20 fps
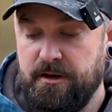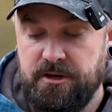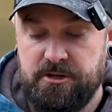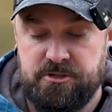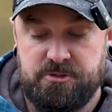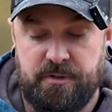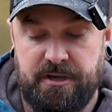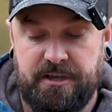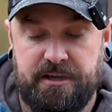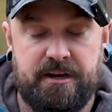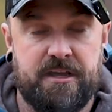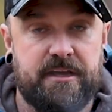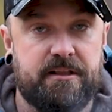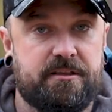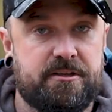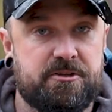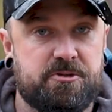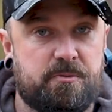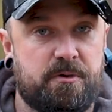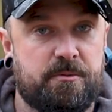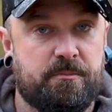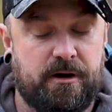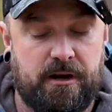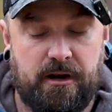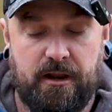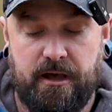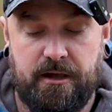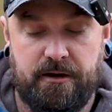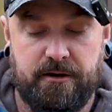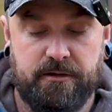so I can hit this with my
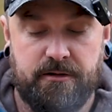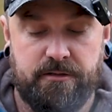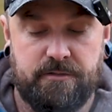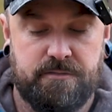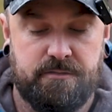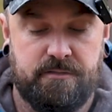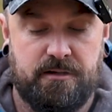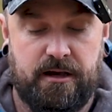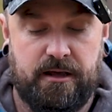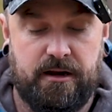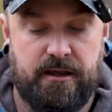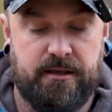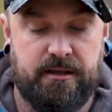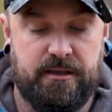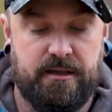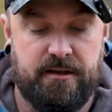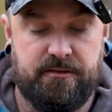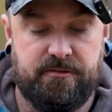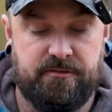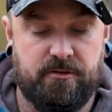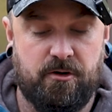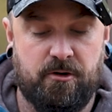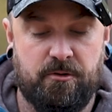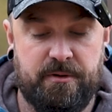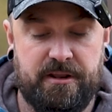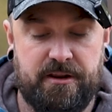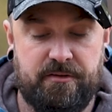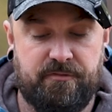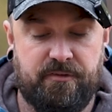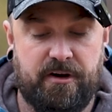lighter, and I can get so
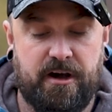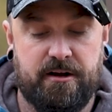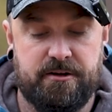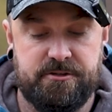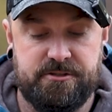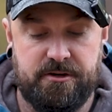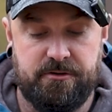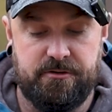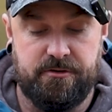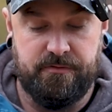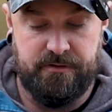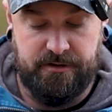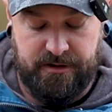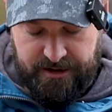many fires out of it.